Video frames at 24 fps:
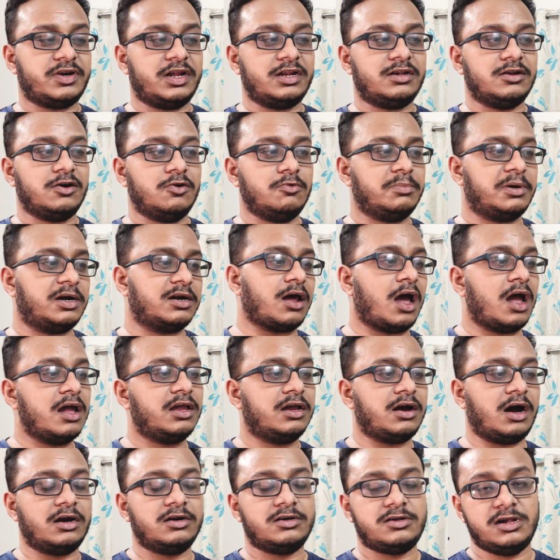right now, but I
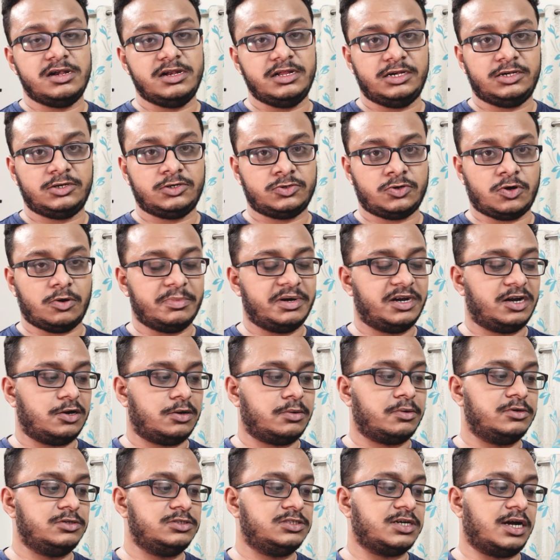can't really comment
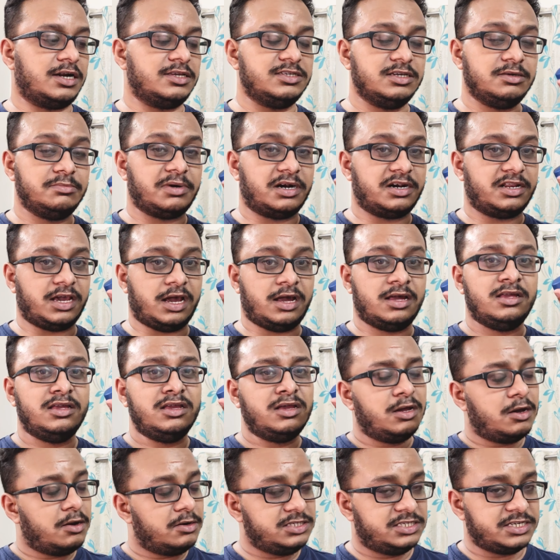on charging. But yeah,
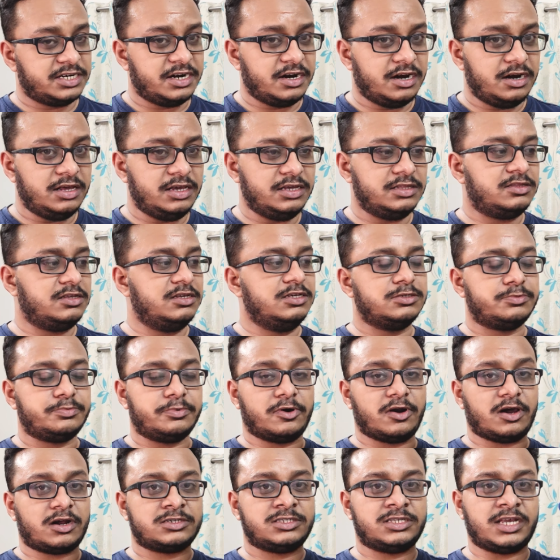generally these
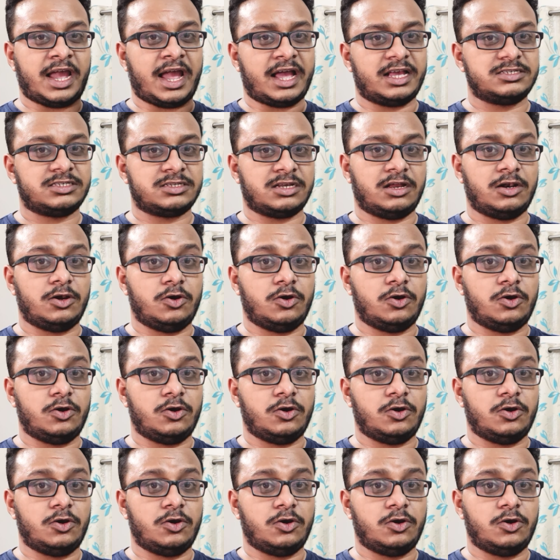products has a